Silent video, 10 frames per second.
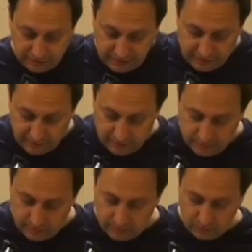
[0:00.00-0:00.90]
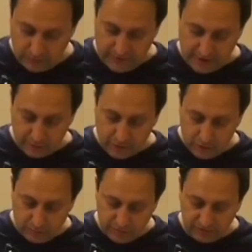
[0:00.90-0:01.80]
You see, we
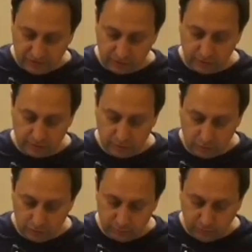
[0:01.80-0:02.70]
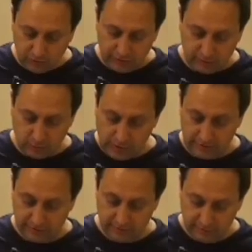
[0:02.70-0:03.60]
never could be sure whose bullet it
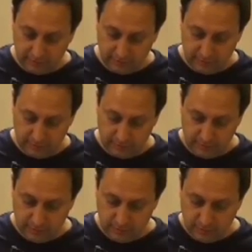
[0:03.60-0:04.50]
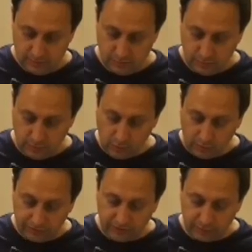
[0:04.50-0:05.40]
was. We
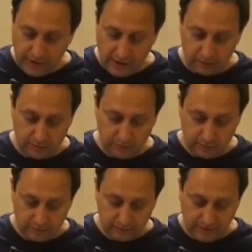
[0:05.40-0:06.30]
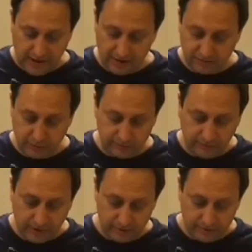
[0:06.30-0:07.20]
were horsing around
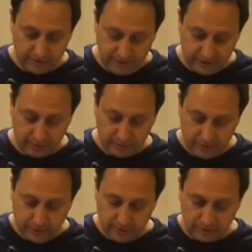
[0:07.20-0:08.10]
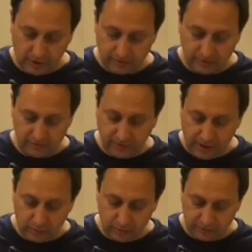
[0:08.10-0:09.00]
after the dinner, tossing
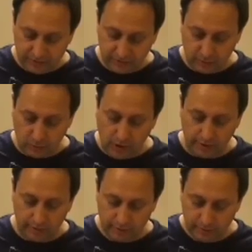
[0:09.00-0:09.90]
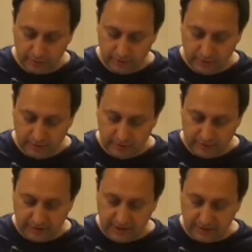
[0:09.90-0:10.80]
fireworks into the water,
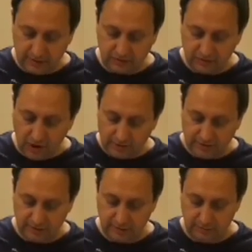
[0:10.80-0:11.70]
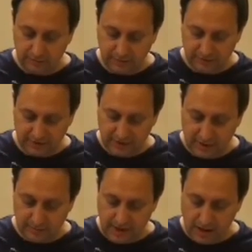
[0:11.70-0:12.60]
taking shots at them as
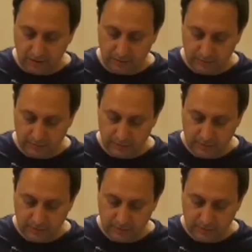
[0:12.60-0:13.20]
it came down.